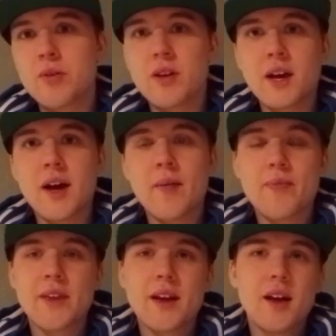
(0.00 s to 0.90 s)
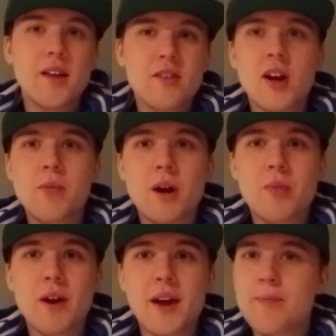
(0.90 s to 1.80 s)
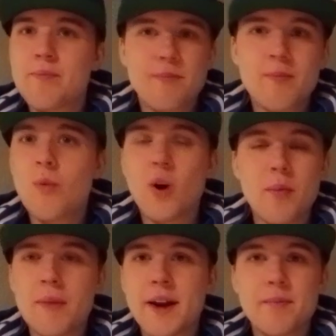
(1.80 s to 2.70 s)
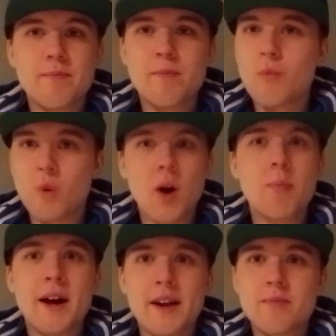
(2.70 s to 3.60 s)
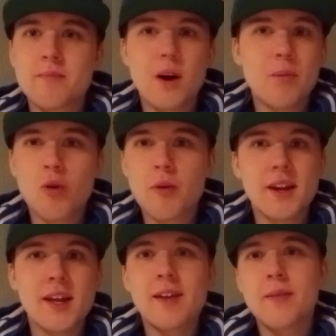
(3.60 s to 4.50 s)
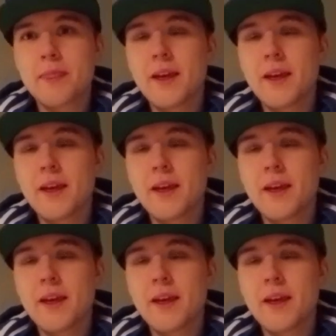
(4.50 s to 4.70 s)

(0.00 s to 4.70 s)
But yeah, Tony Mowbray, what a man. What a man. I'm already